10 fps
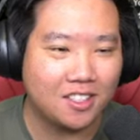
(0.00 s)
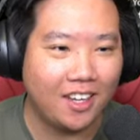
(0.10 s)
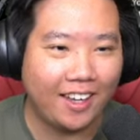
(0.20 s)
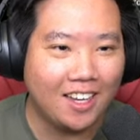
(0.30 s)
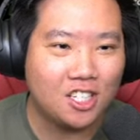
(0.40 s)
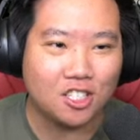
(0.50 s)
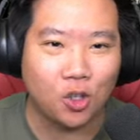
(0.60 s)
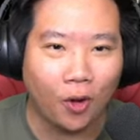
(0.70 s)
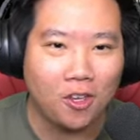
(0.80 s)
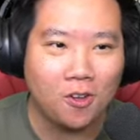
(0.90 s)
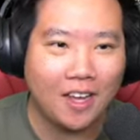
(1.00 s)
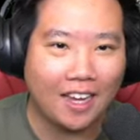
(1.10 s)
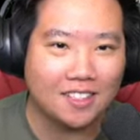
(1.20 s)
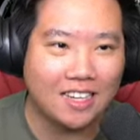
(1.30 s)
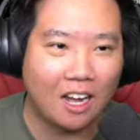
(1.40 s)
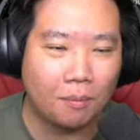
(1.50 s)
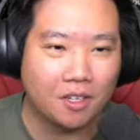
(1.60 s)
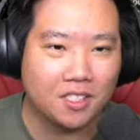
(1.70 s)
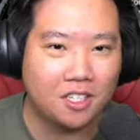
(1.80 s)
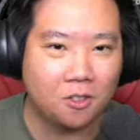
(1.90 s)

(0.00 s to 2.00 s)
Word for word: just, they can't just join you guys now because then